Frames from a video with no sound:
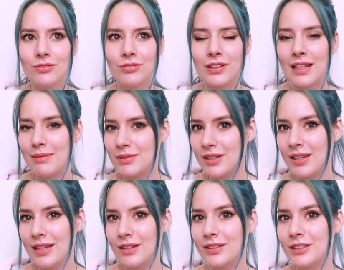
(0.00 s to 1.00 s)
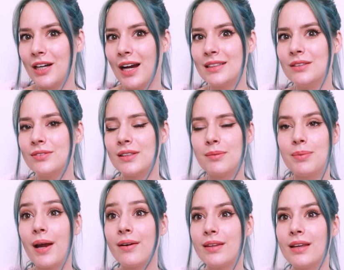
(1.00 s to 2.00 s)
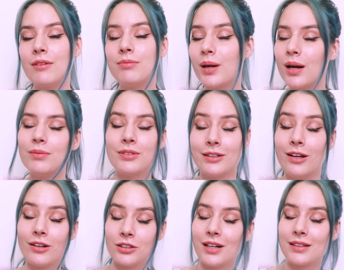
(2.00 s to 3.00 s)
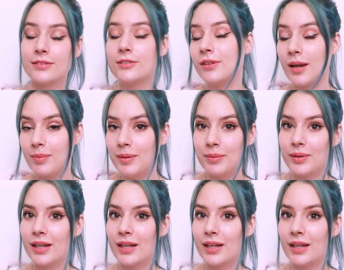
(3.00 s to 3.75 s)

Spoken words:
for them to think you're attractive. And apparently I've become very unattractive to a lot of people.